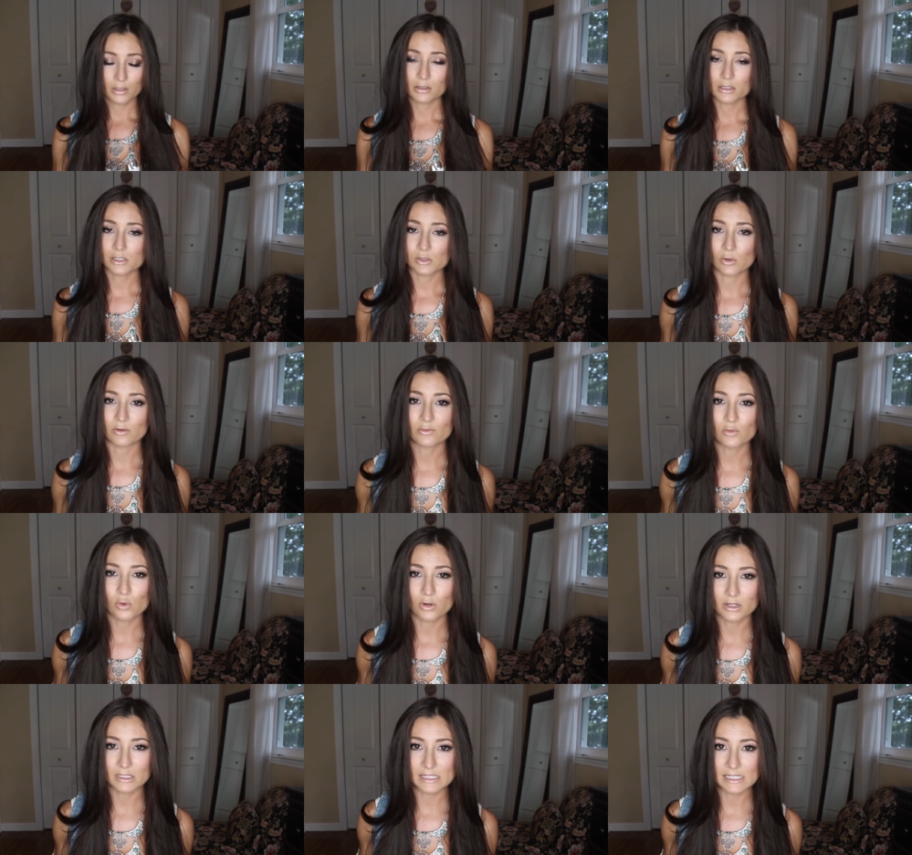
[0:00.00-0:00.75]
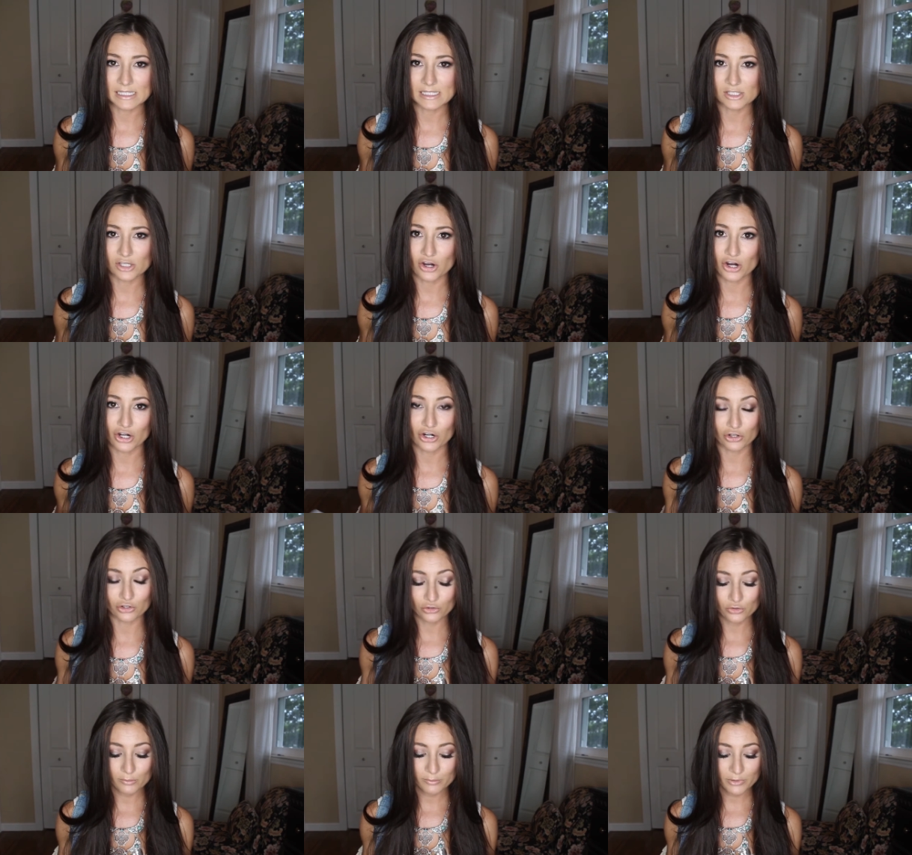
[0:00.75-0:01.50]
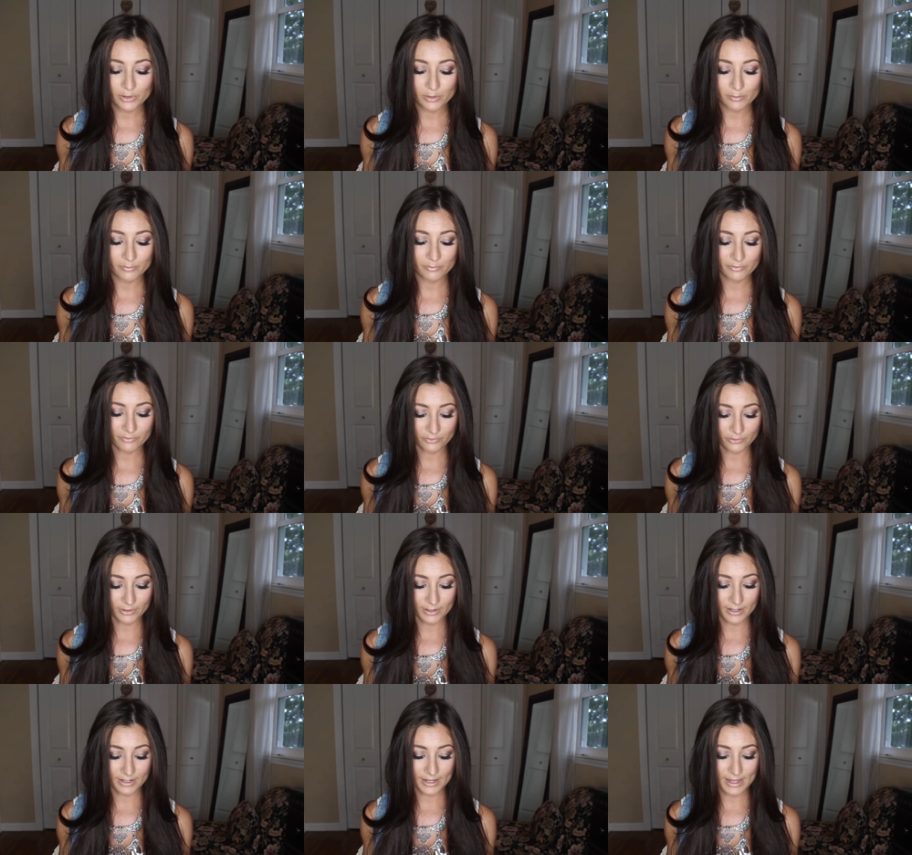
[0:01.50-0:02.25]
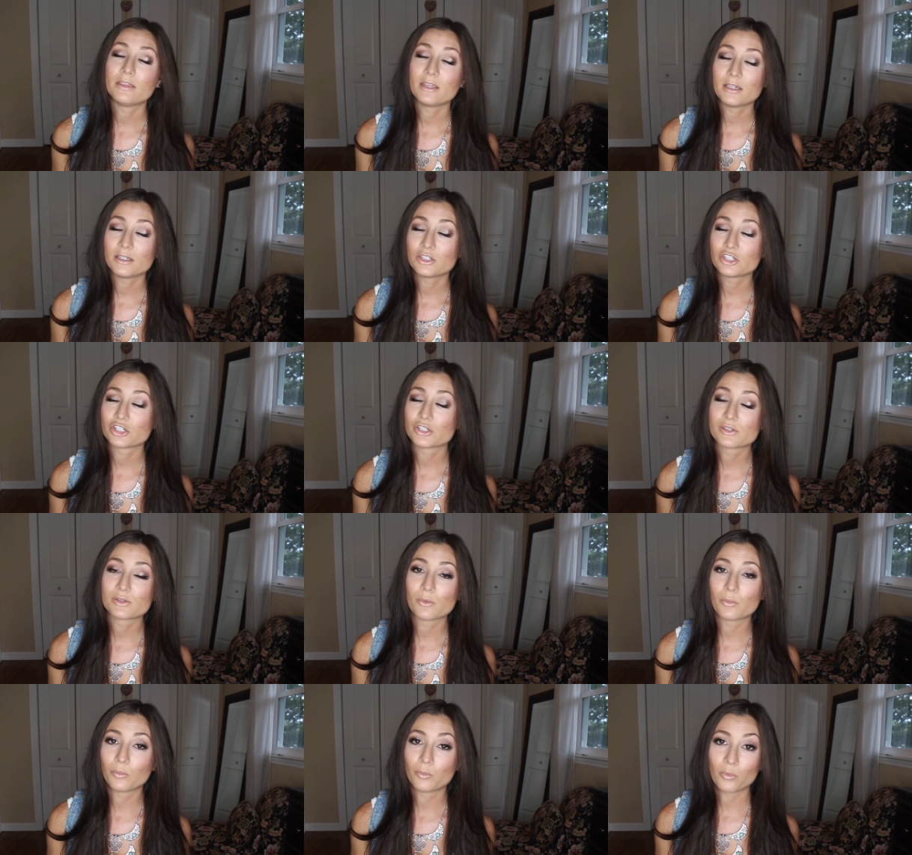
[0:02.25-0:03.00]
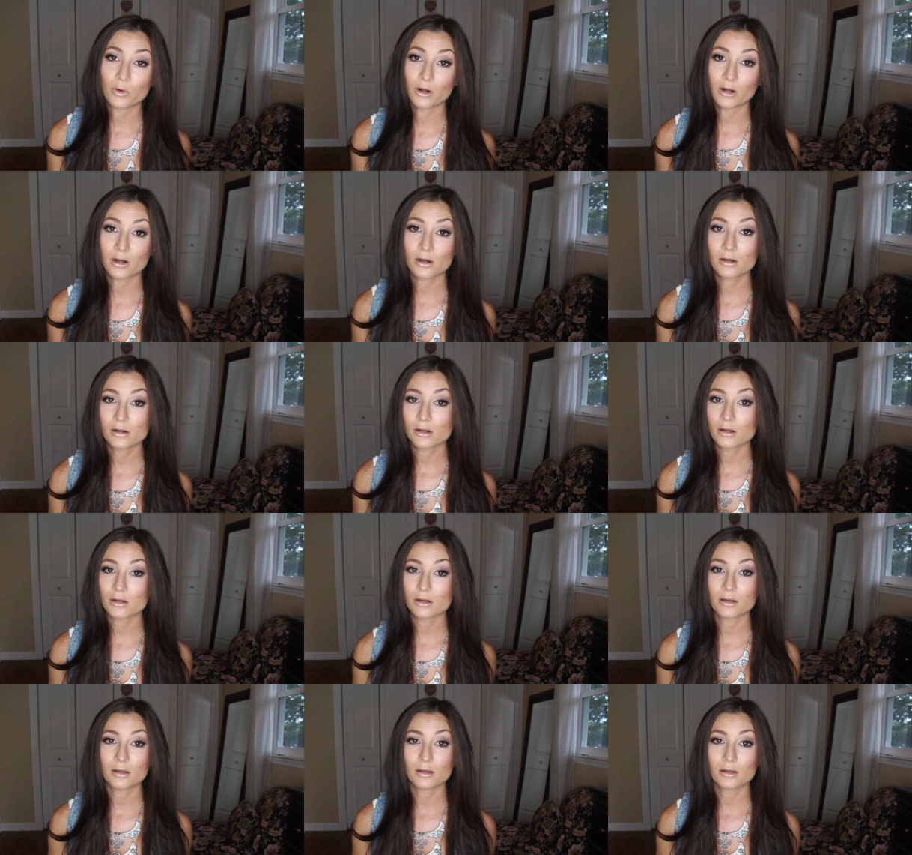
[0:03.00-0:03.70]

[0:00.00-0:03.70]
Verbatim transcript: So of course these are aluminum free, and they just work